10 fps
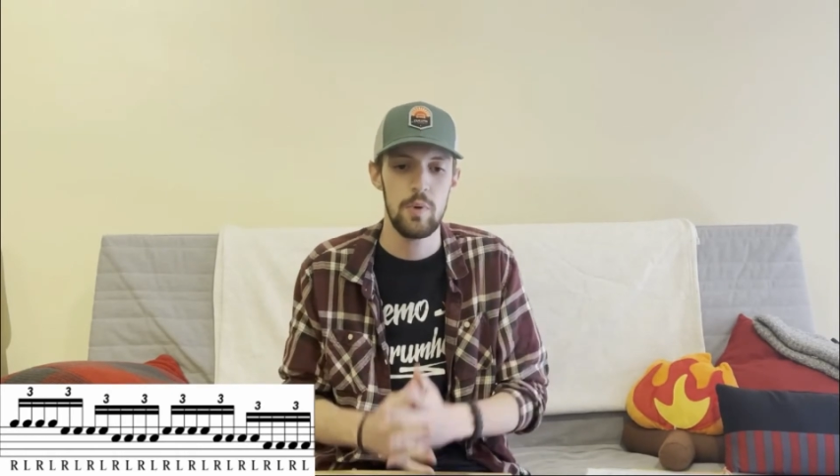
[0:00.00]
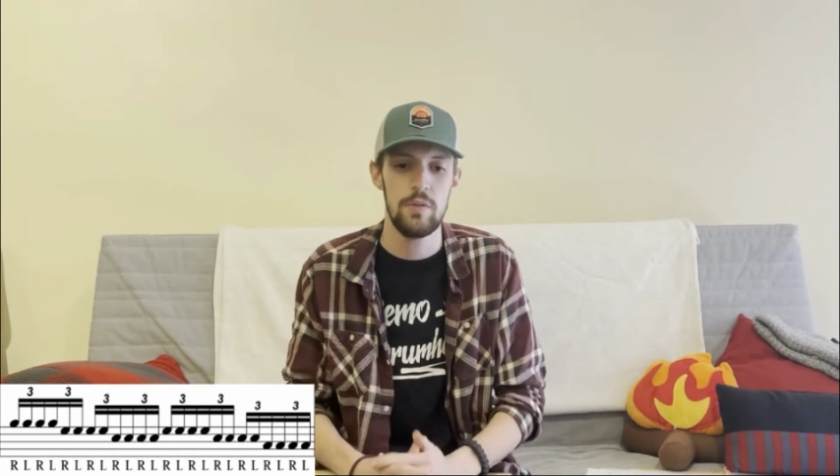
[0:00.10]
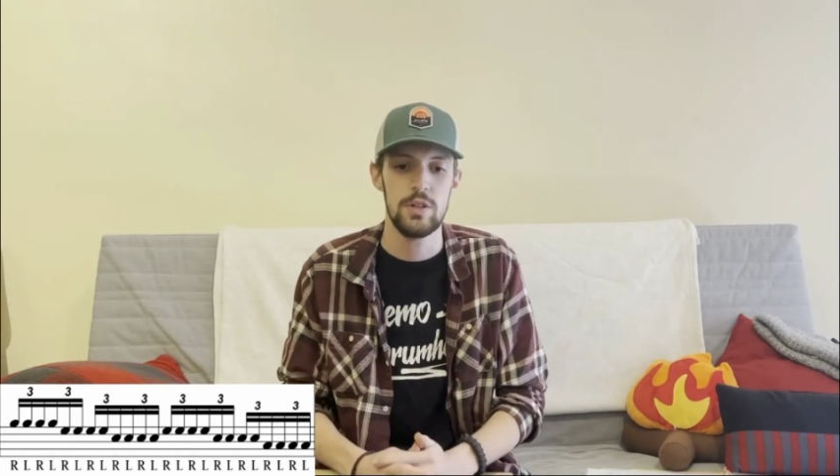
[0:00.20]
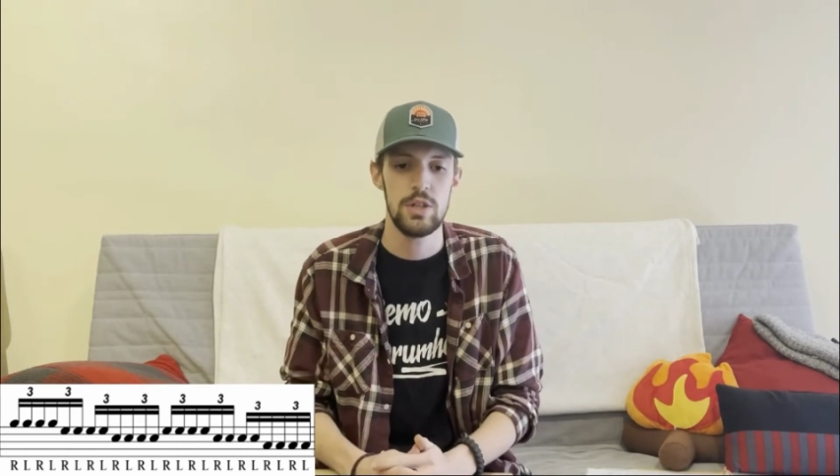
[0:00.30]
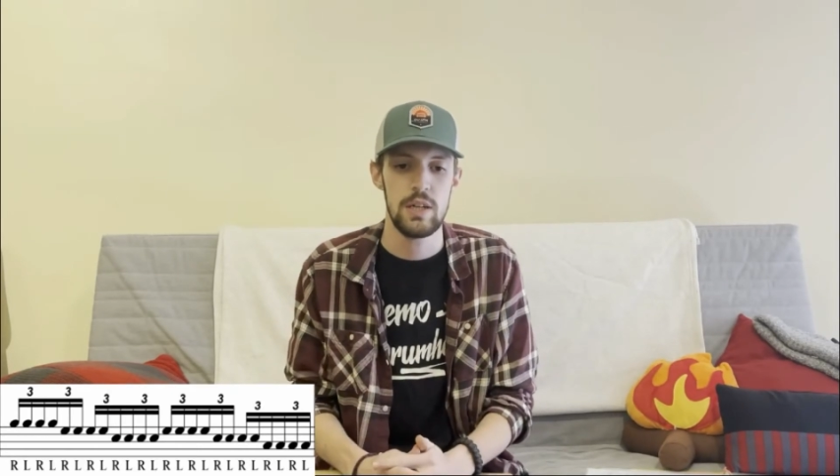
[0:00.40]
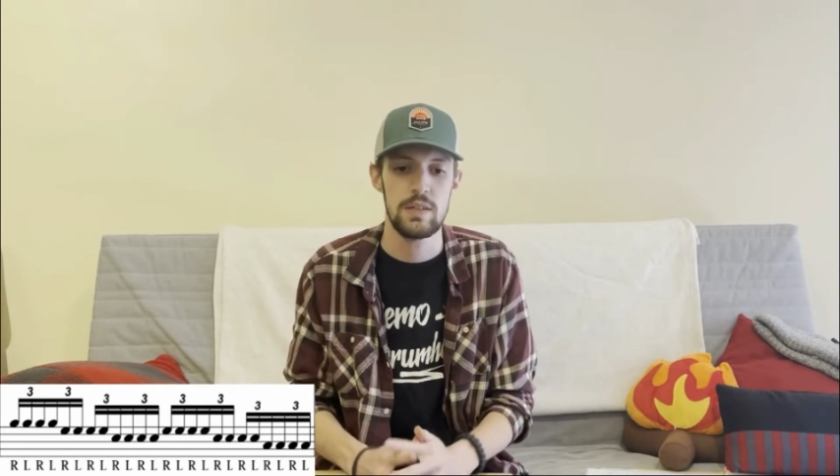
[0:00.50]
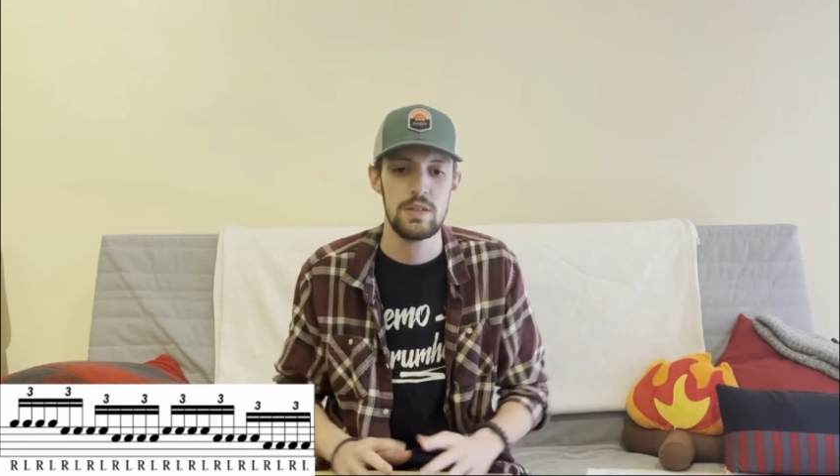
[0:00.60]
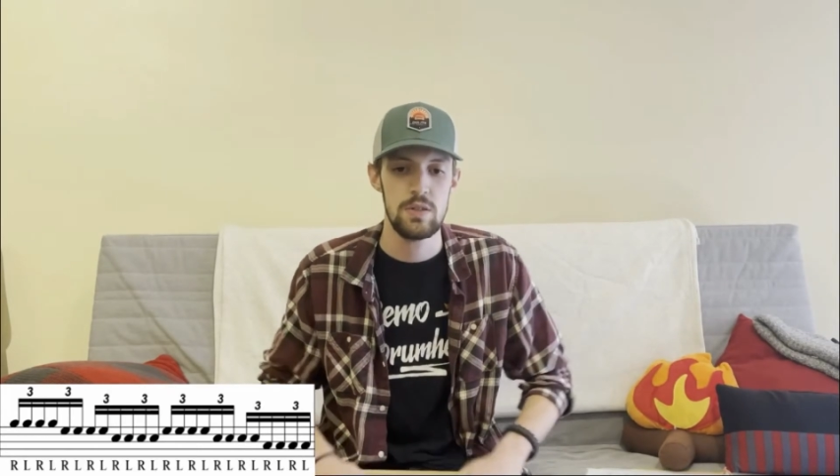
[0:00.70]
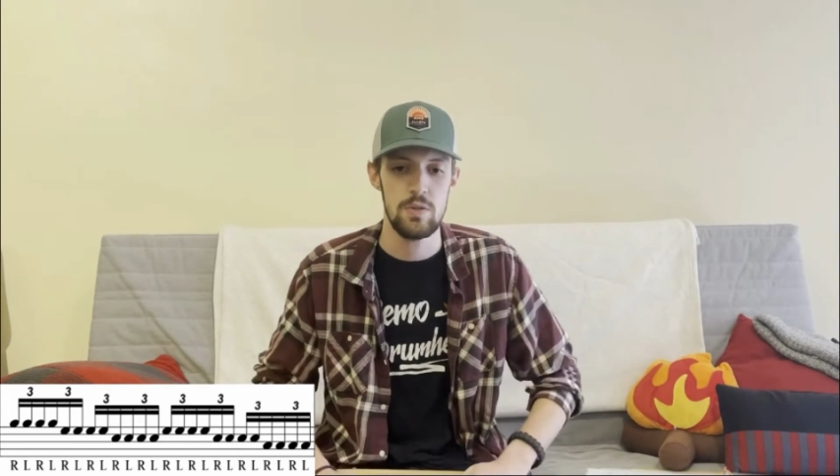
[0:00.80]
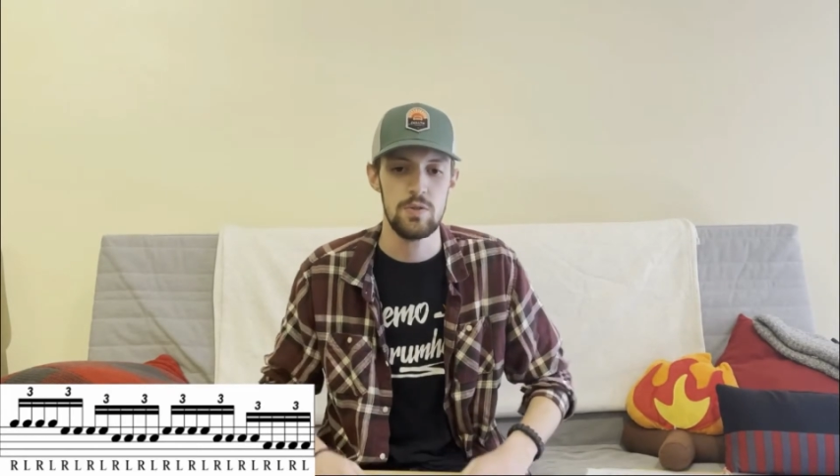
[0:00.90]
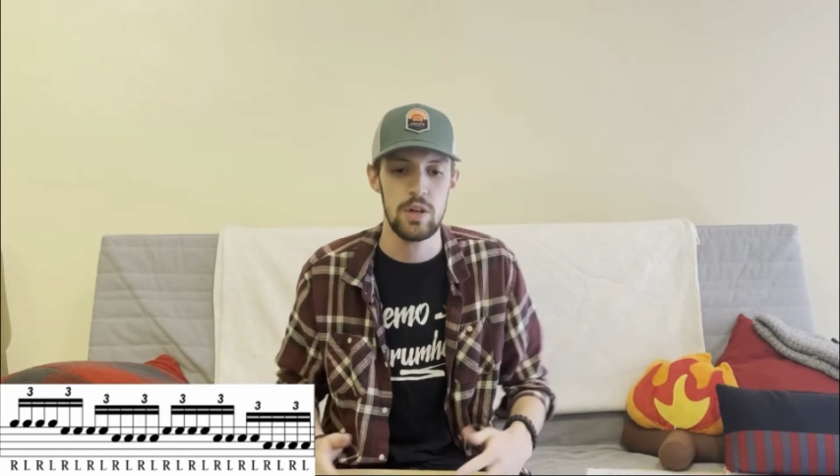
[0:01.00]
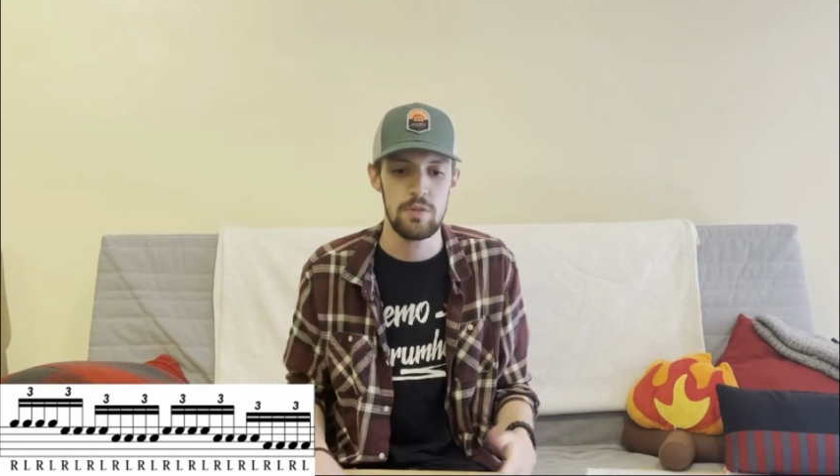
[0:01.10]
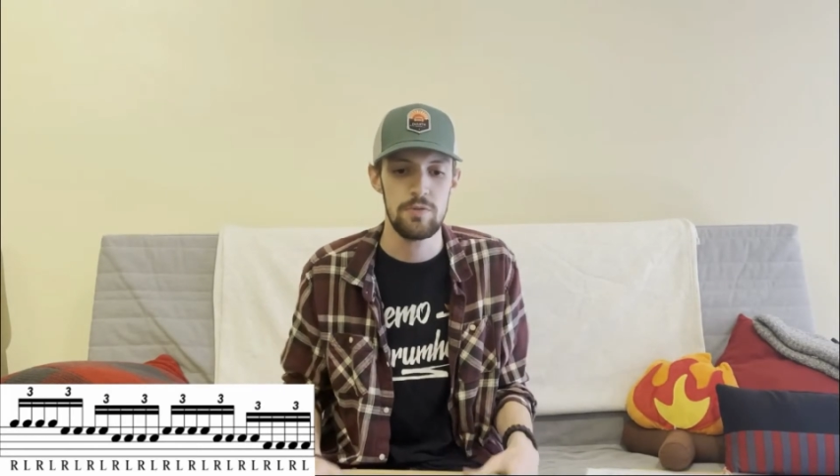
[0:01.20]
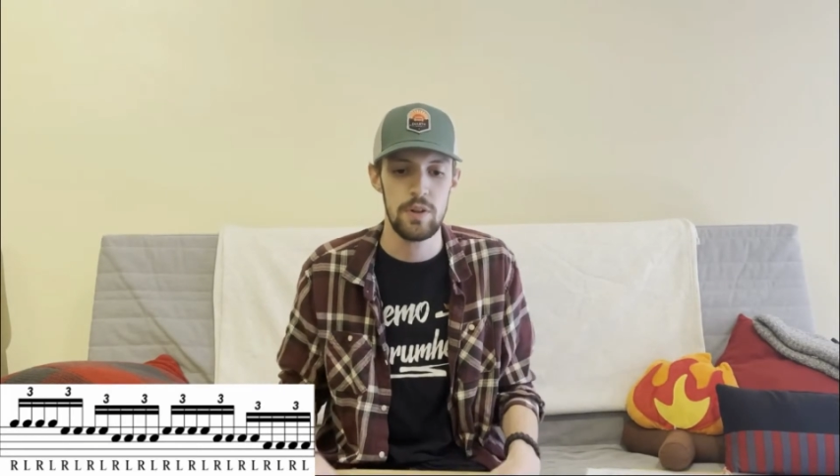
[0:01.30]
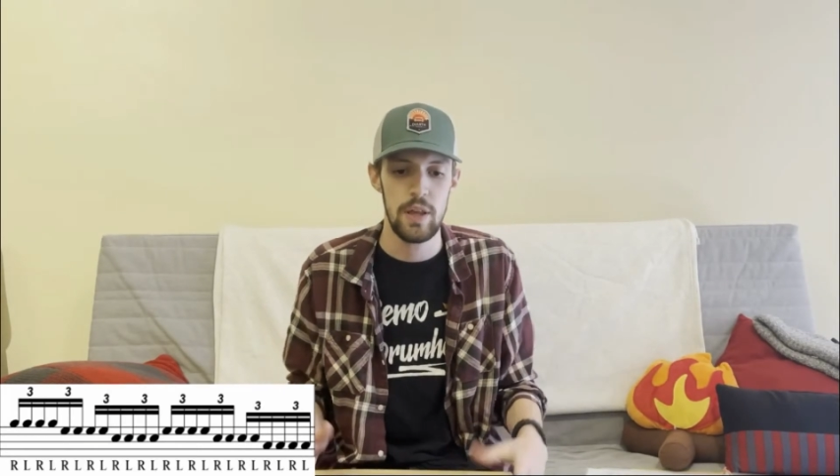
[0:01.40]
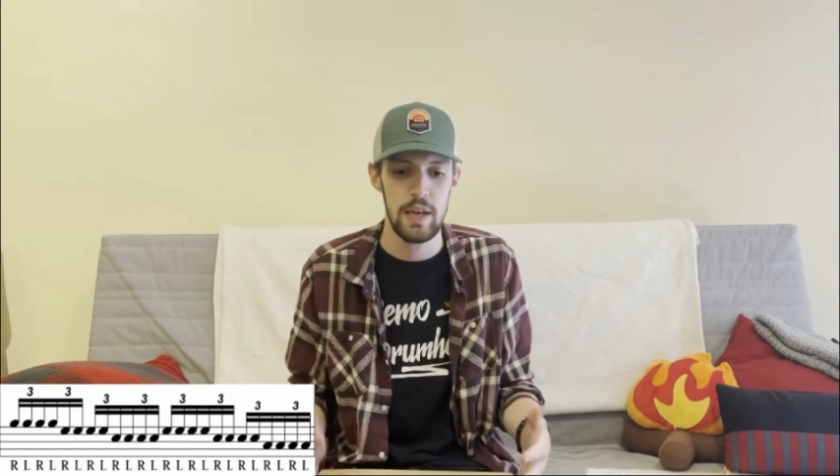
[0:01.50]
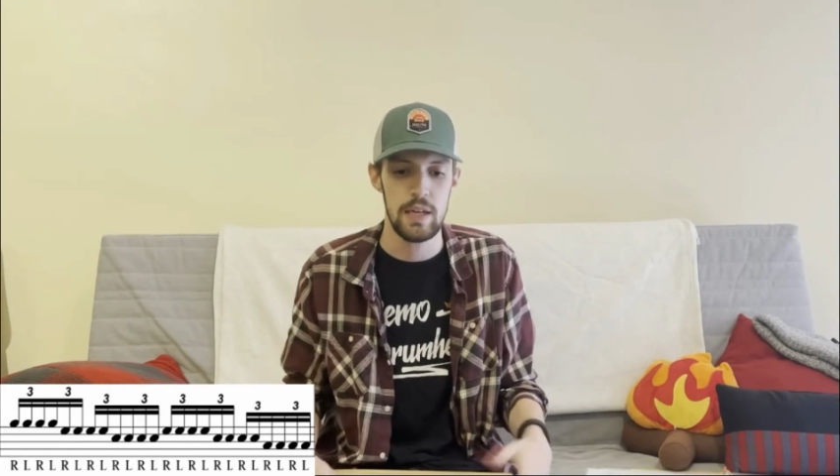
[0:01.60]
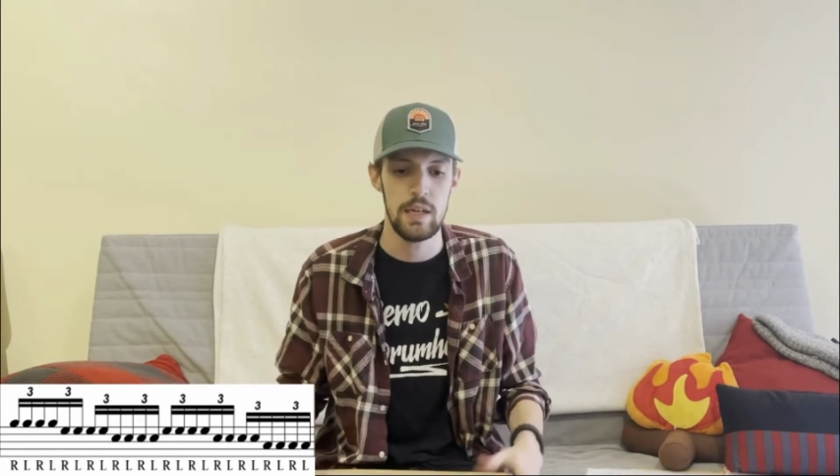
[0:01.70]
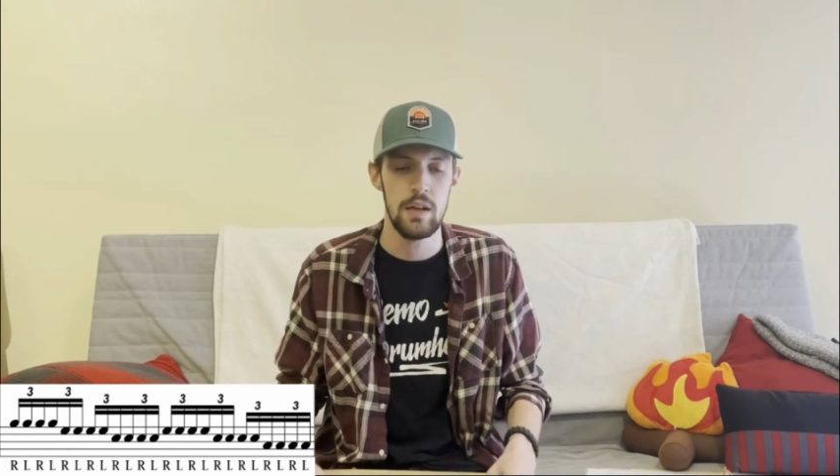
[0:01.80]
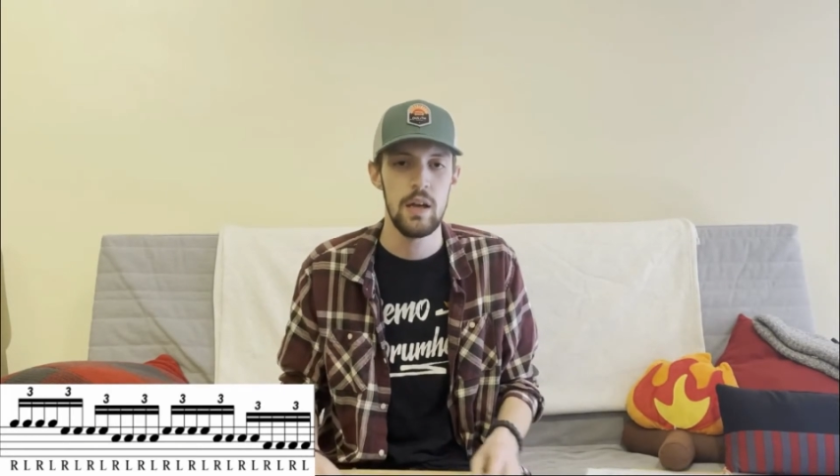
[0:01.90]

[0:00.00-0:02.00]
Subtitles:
have a chance to try to fill that in